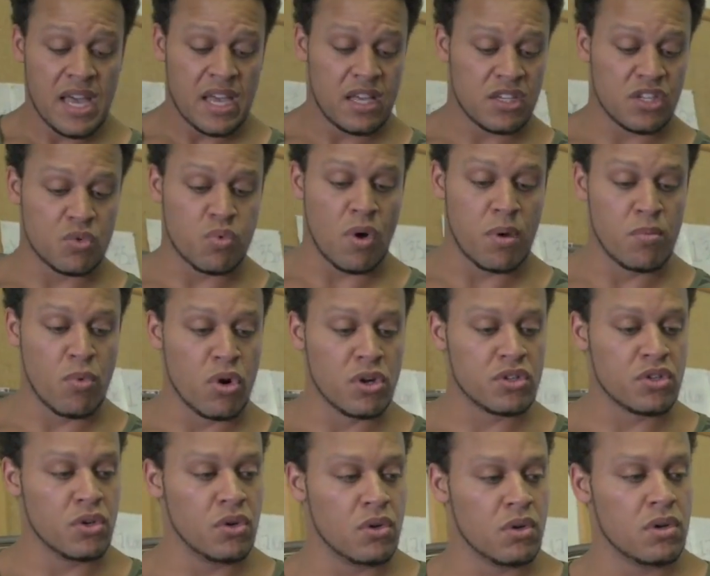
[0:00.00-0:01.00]
It's just one more
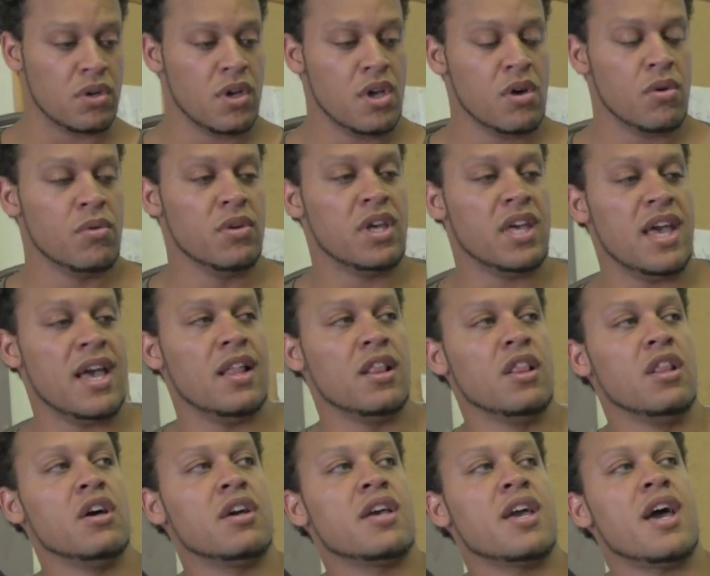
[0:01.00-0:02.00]
tool. Yeah. We can't
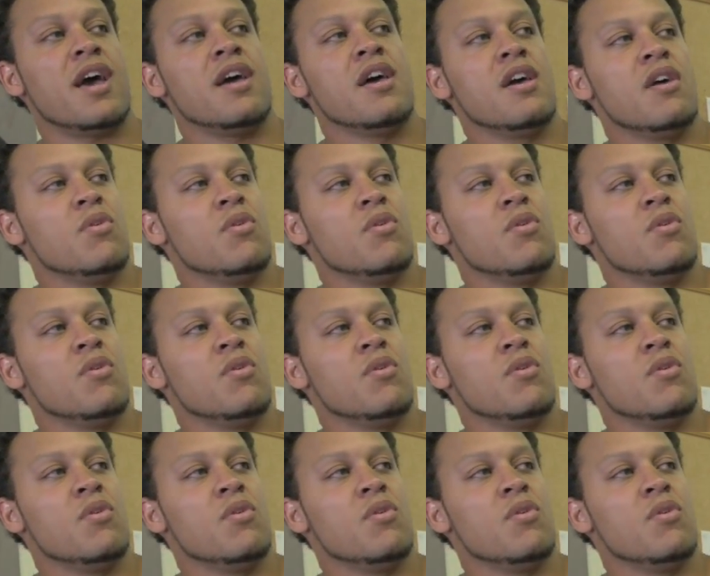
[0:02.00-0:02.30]
look at